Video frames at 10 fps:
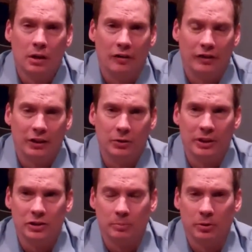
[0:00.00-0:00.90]
A fellow
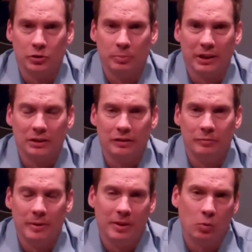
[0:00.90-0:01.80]
gets a
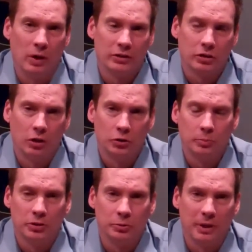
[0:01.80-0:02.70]
perspective, maybe a West
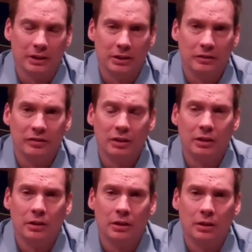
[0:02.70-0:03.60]
Coast perspective
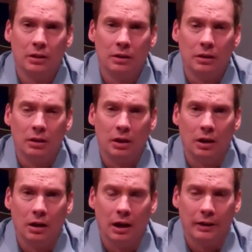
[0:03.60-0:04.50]

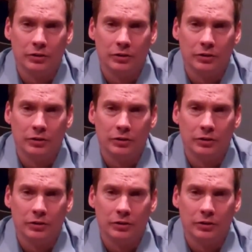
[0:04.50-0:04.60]
on